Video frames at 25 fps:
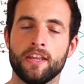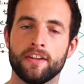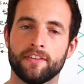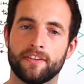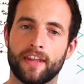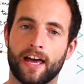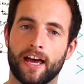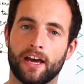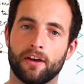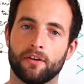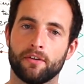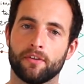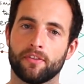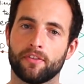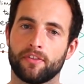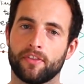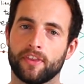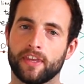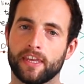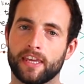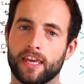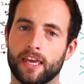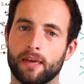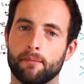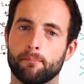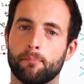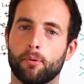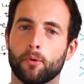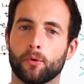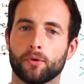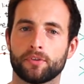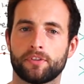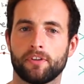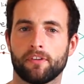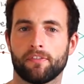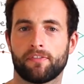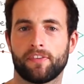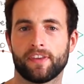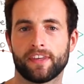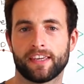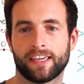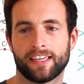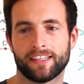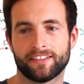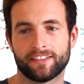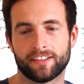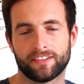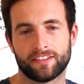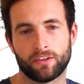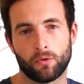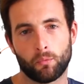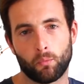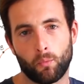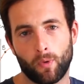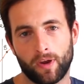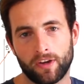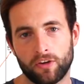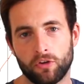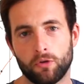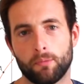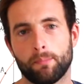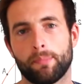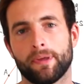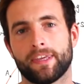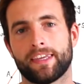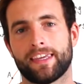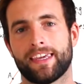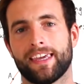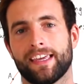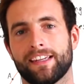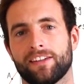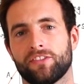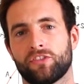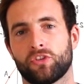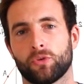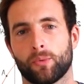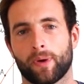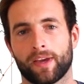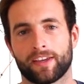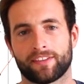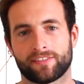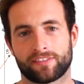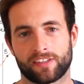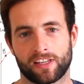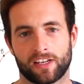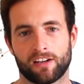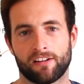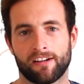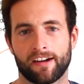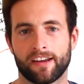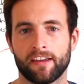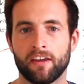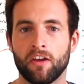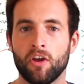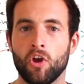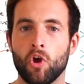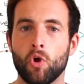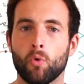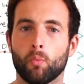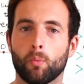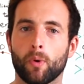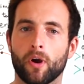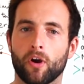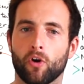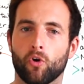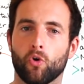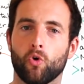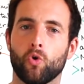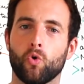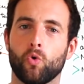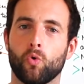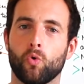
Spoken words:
Now, the important thing is that when you begin to accelerate, we're